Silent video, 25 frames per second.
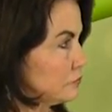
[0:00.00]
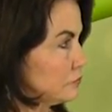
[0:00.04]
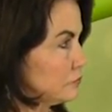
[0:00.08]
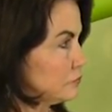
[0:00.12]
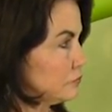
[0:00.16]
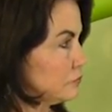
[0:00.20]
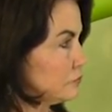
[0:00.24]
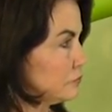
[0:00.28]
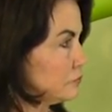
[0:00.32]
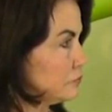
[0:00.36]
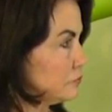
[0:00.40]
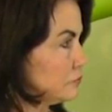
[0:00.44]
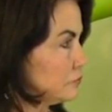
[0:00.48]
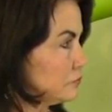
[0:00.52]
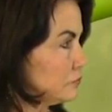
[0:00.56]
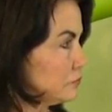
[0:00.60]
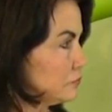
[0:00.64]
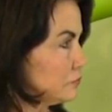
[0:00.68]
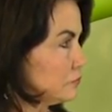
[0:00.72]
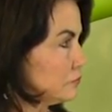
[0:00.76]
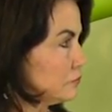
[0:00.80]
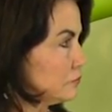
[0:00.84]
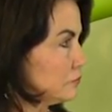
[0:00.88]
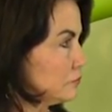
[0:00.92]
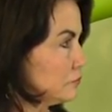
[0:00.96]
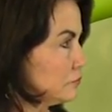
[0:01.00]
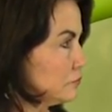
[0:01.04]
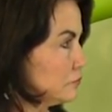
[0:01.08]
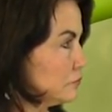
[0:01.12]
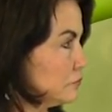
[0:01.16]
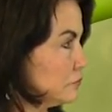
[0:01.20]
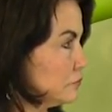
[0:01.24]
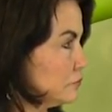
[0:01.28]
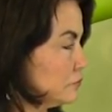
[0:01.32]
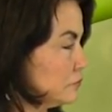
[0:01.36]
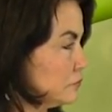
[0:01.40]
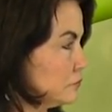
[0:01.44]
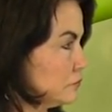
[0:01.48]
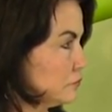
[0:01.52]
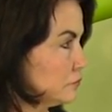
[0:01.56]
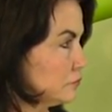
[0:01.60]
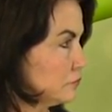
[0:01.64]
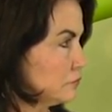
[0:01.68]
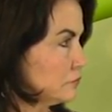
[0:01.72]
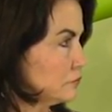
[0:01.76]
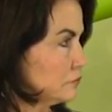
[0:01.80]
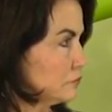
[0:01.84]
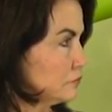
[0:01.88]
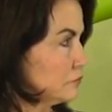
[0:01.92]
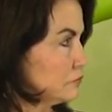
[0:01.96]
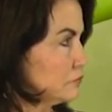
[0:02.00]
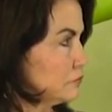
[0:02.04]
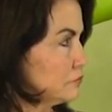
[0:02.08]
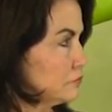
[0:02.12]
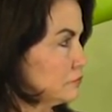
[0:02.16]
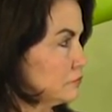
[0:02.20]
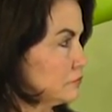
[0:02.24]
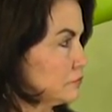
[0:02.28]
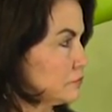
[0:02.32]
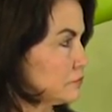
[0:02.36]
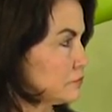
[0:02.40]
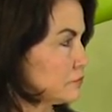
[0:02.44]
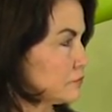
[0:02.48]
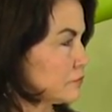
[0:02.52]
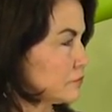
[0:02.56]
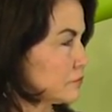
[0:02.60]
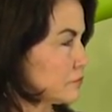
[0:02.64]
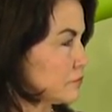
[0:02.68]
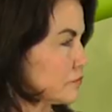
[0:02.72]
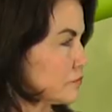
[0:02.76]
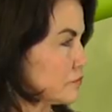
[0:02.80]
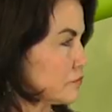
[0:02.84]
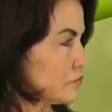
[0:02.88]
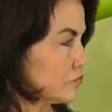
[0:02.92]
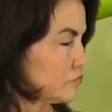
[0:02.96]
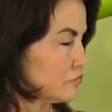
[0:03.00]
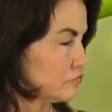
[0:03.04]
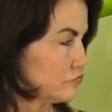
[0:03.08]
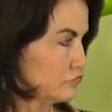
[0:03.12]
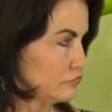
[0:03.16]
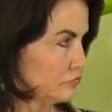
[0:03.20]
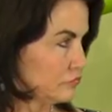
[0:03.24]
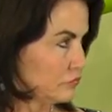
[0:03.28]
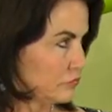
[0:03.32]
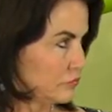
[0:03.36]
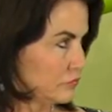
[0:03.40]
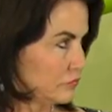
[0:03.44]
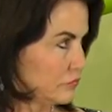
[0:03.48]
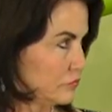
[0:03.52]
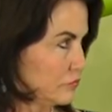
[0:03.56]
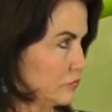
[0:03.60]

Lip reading: No words are spoken by the person on screen.